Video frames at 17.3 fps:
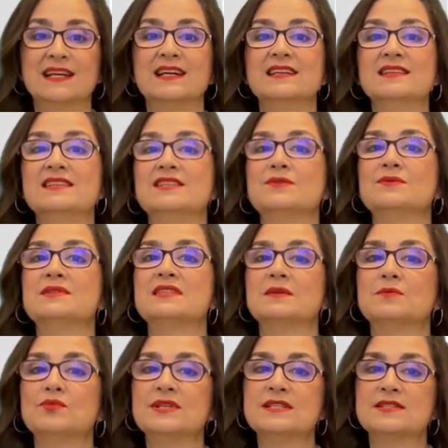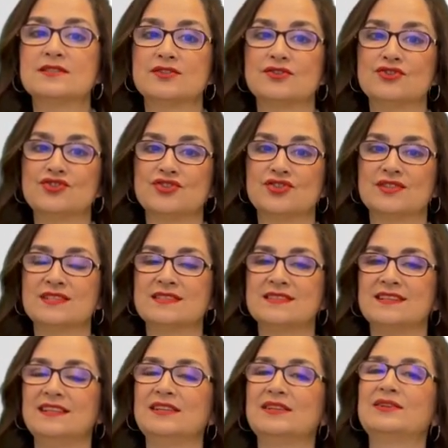until some
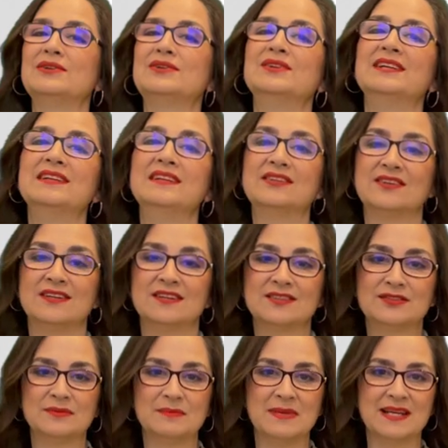researchers, including Dr.